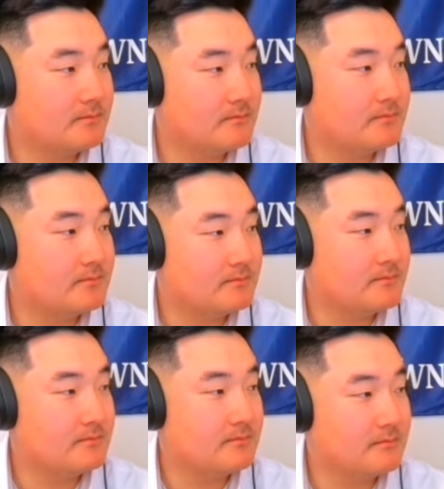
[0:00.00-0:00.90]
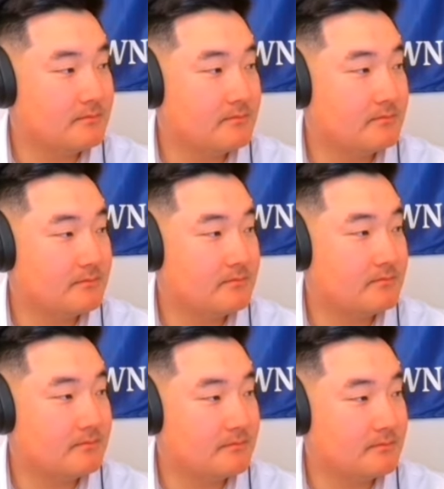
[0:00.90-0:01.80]

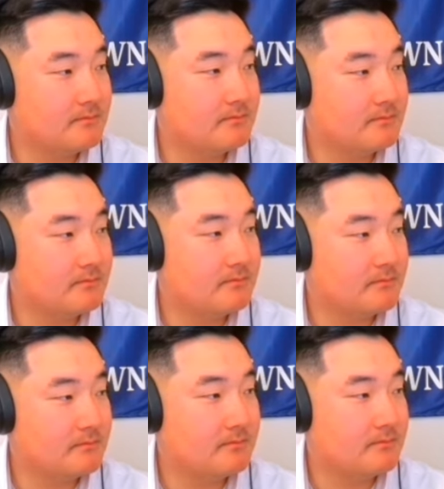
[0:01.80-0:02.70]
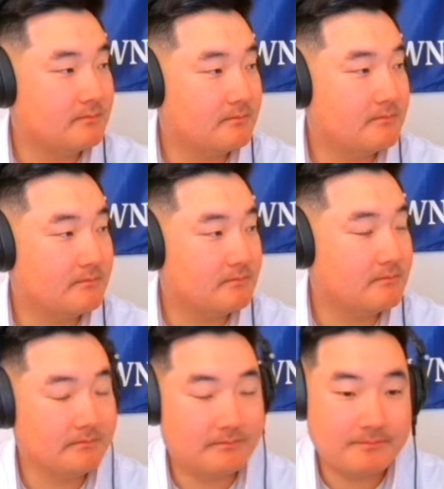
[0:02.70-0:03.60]

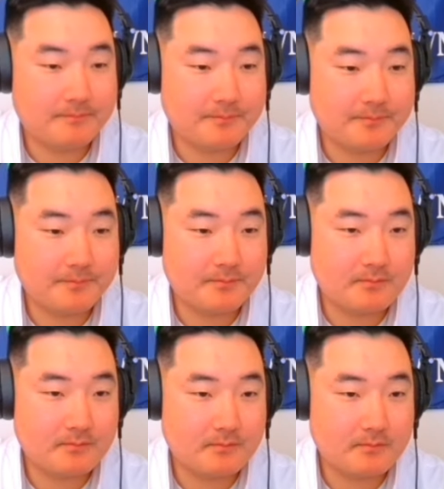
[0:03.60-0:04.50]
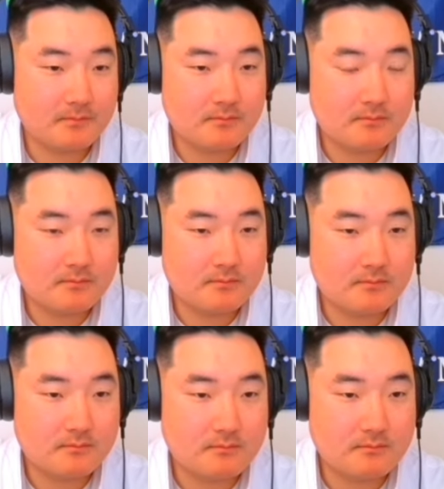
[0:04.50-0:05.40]

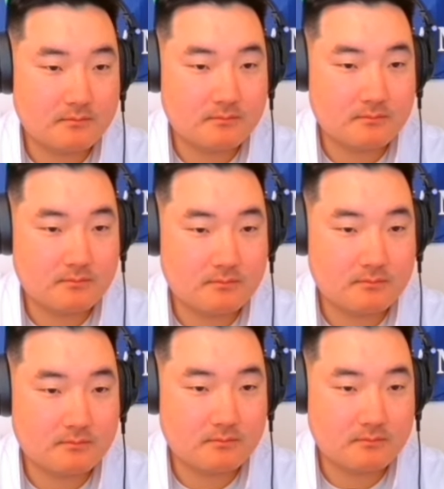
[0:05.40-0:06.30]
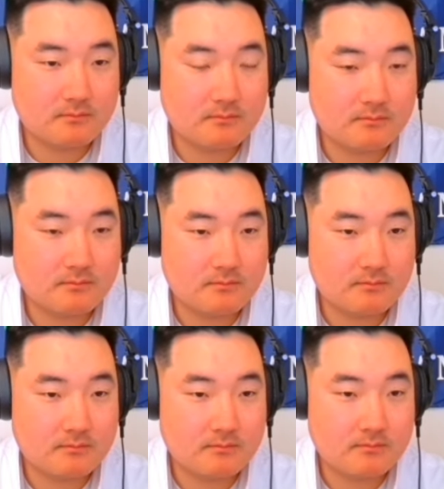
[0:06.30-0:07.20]
[no speech]